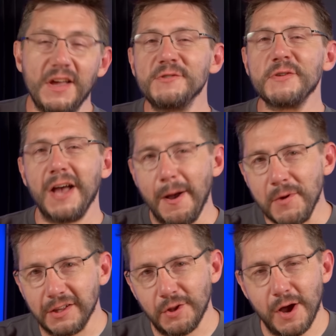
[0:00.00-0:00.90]
Thanks for
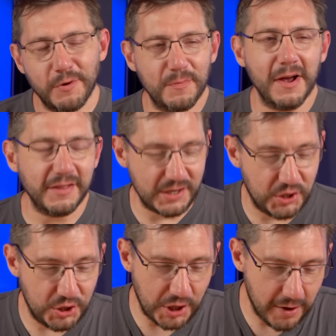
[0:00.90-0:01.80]
coming along with me on
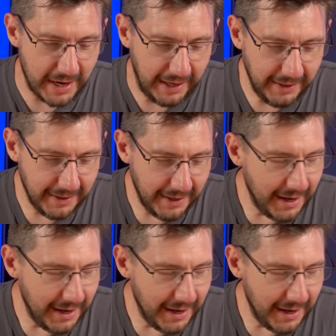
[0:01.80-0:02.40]
this journey.